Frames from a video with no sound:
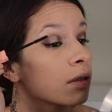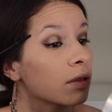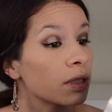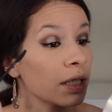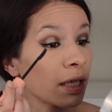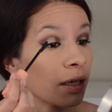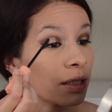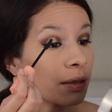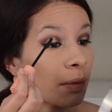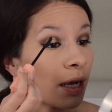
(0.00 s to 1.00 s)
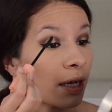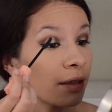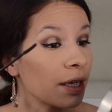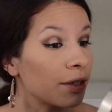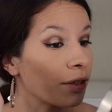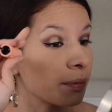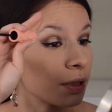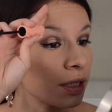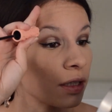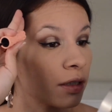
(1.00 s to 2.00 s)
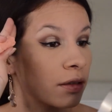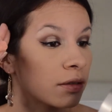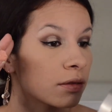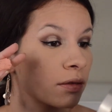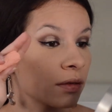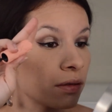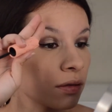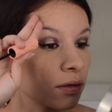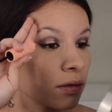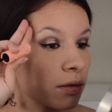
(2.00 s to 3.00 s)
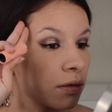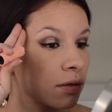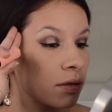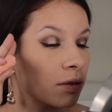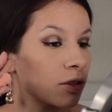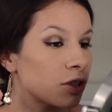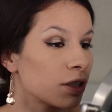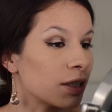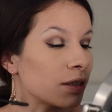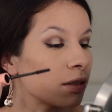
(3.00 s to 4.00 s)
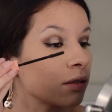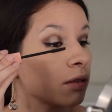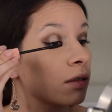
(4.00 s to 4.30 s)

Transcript: It's like I got some eyeliner up here. Shit.